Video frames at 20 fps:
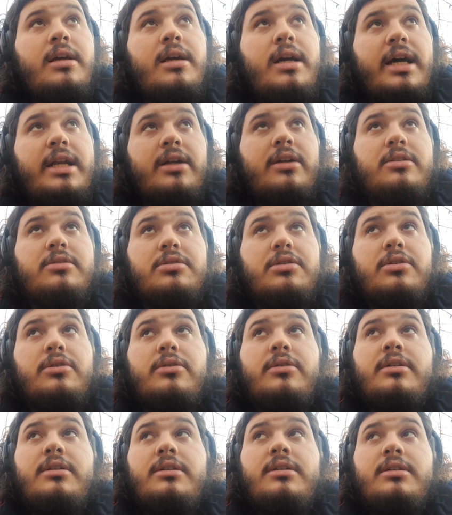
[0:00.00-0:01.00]
And also,
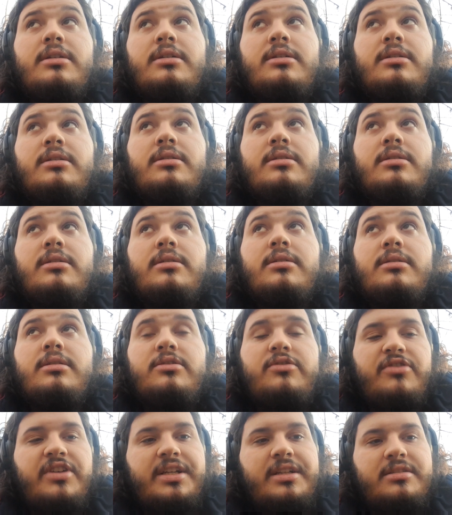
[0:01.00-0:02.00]
this
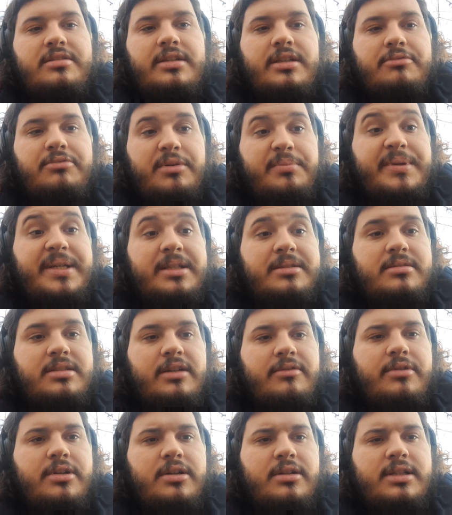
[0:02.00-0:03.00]
phrase he repeats
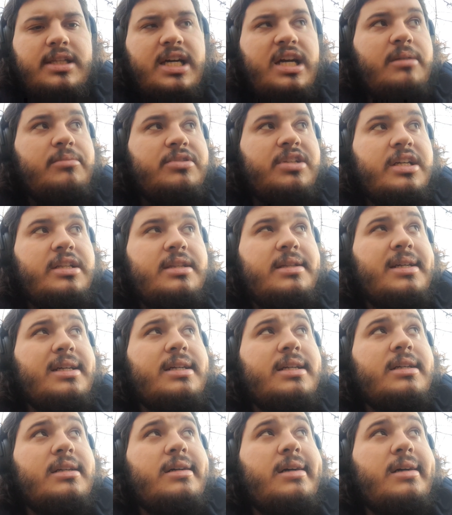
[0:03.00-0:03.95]
several times, I think,